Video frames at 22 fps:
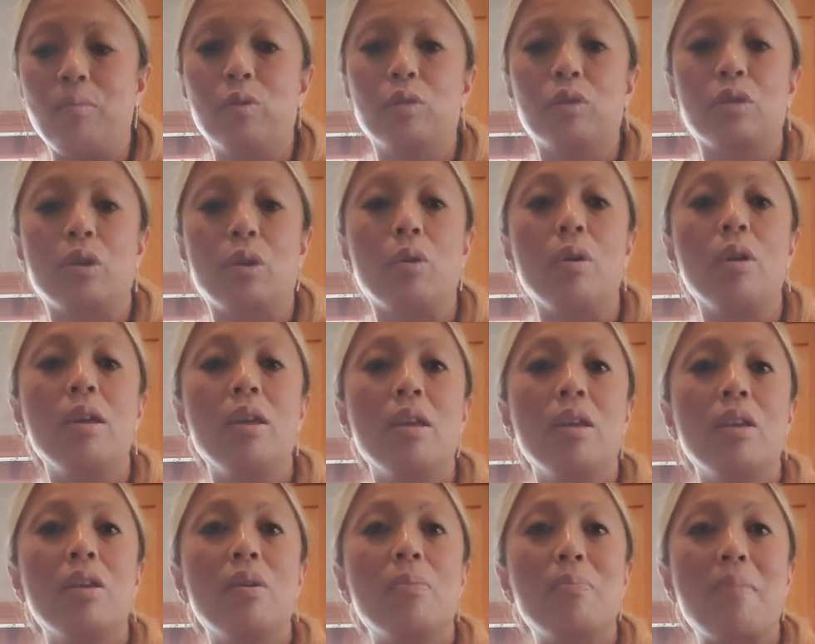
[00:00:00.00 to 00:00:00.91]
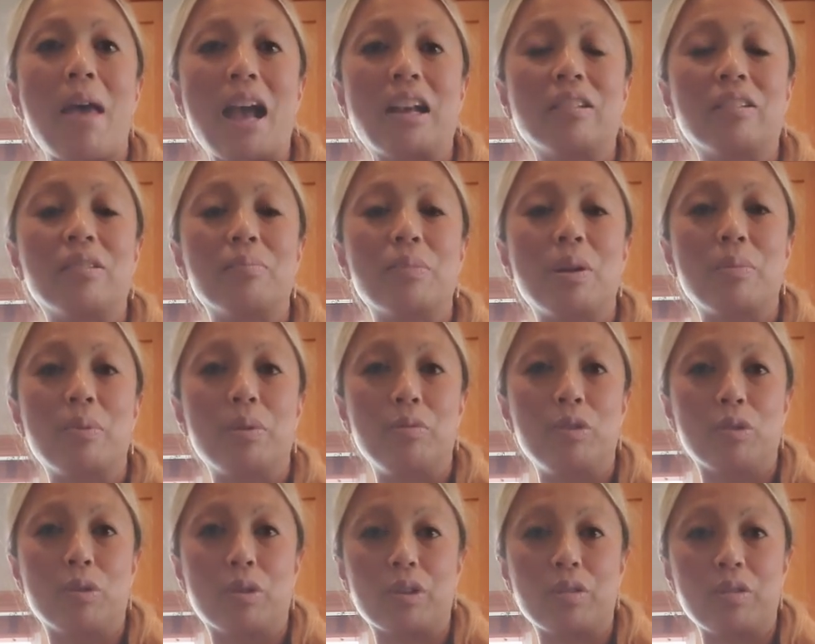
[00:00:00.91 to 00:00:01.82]
so maximum
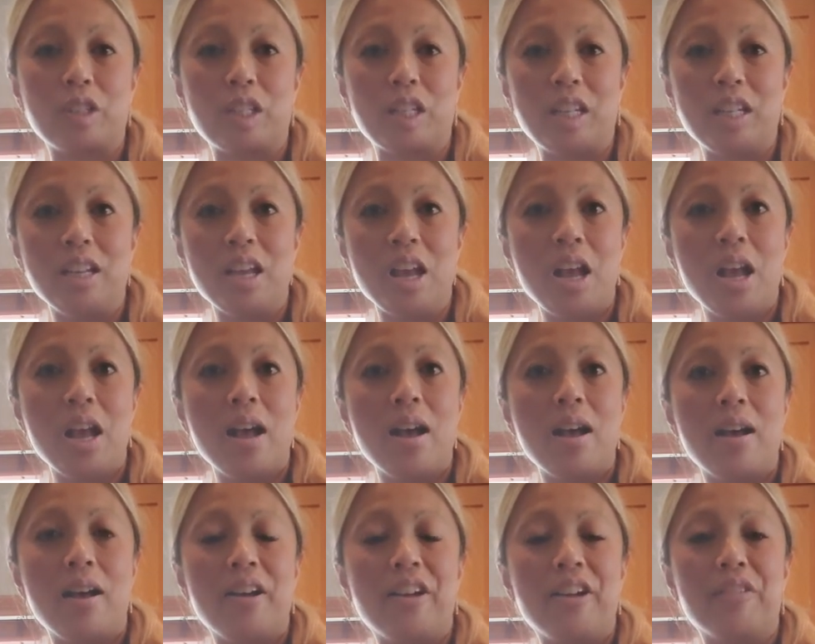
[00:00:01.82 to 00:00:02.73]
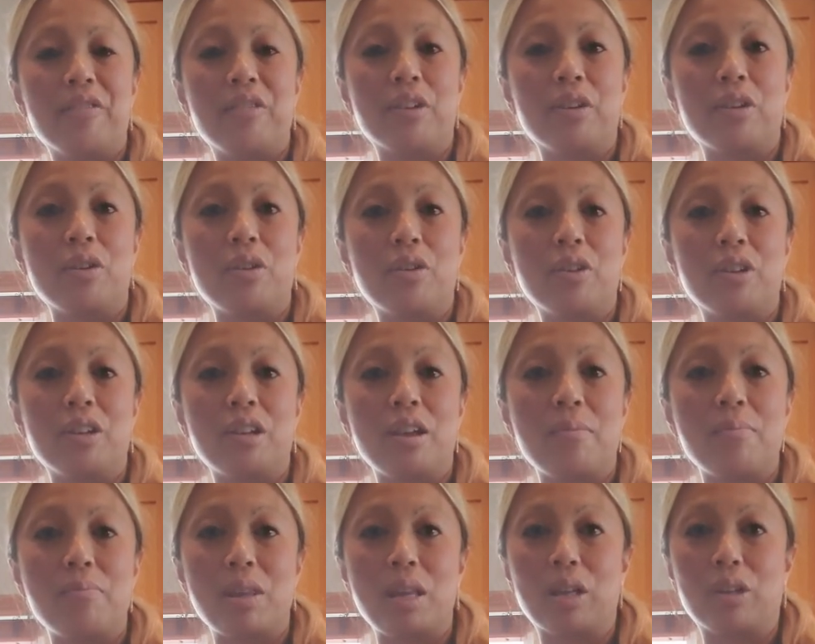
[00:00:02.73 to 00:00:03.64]
absorption of the
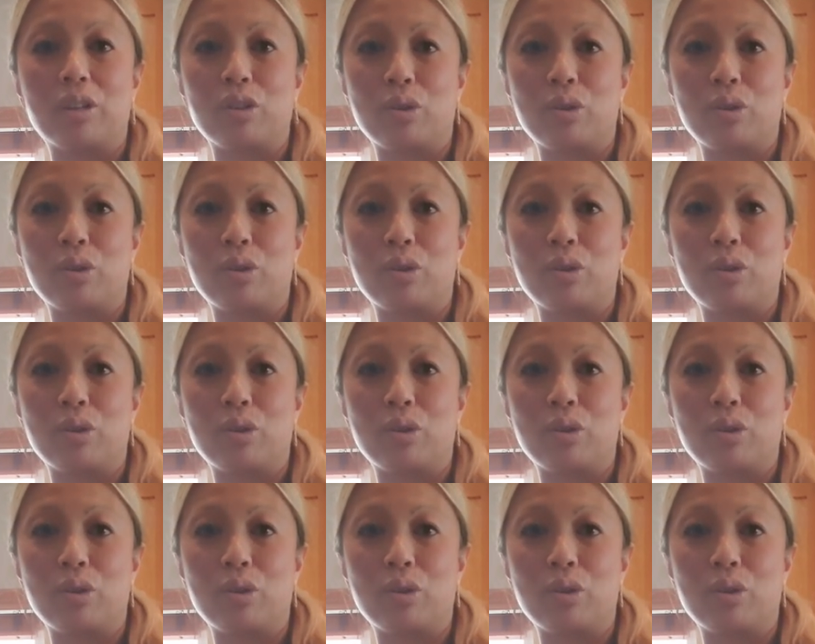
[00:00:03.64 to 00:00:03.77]
coconut milk.